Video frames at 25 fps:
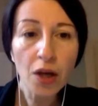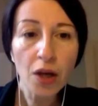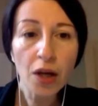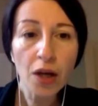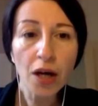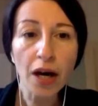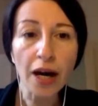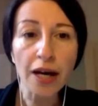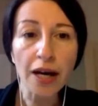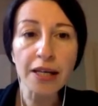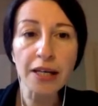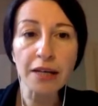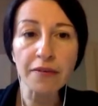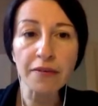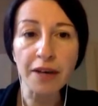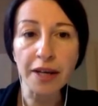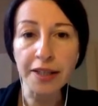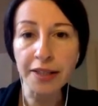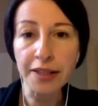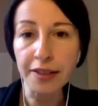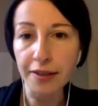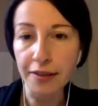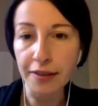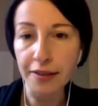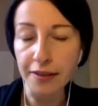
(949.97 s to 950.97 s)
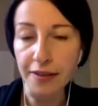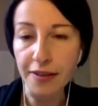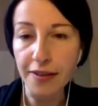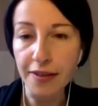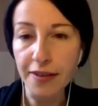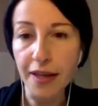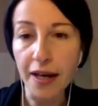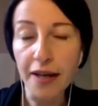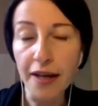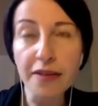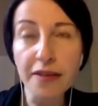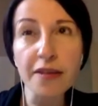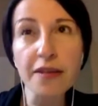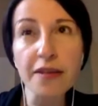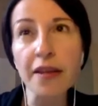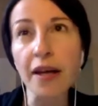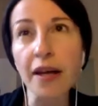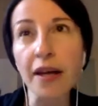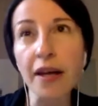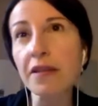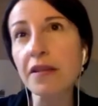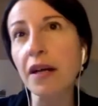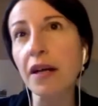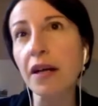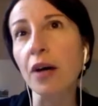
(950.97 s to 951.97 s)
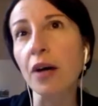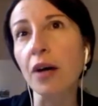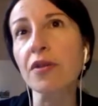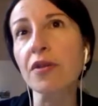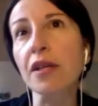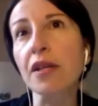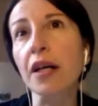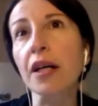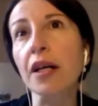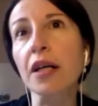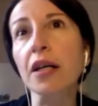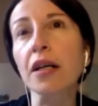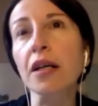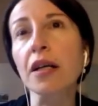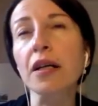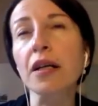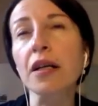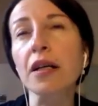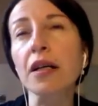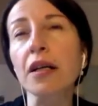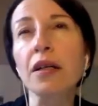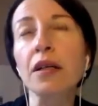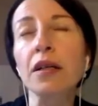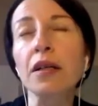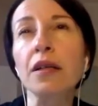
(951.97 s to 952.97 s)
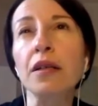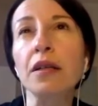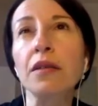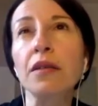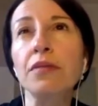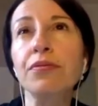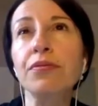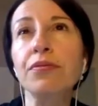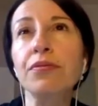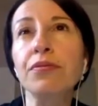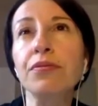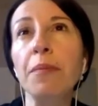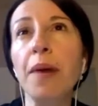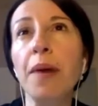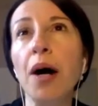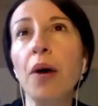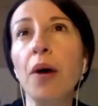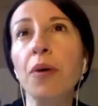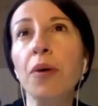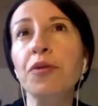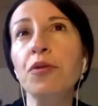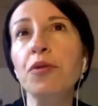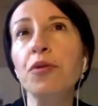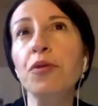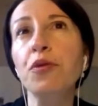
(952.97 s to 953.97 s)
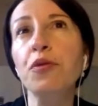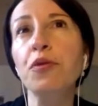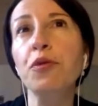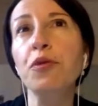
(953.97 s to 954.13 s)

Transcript: I have edited this text. This text counts like about